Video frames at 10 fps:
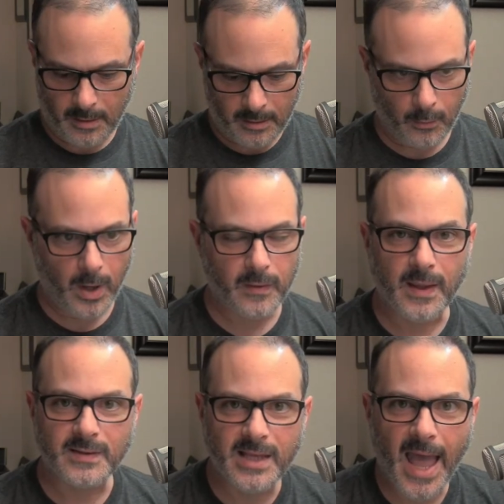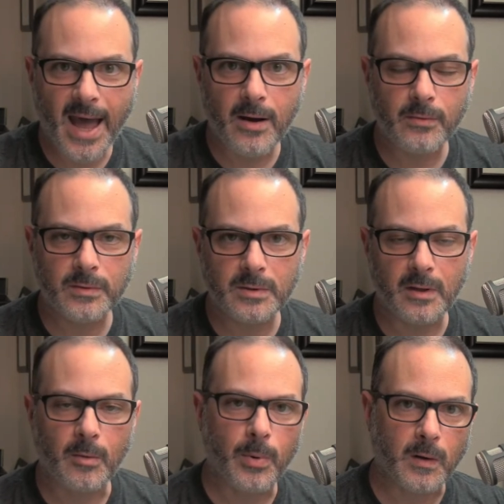the way they sound,
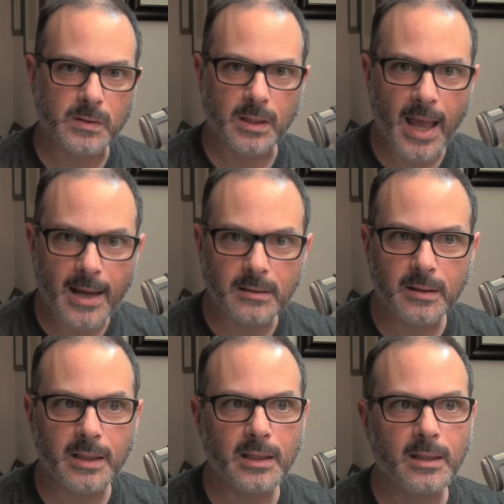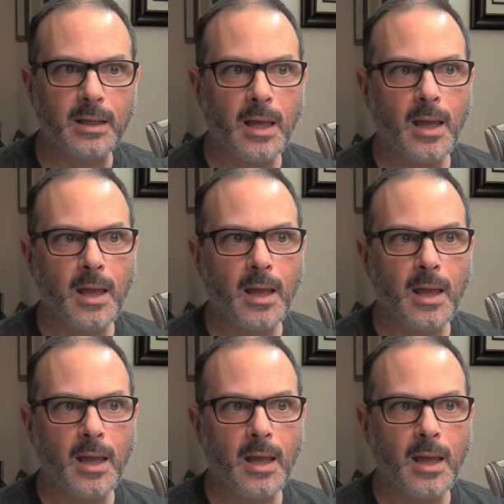their personality,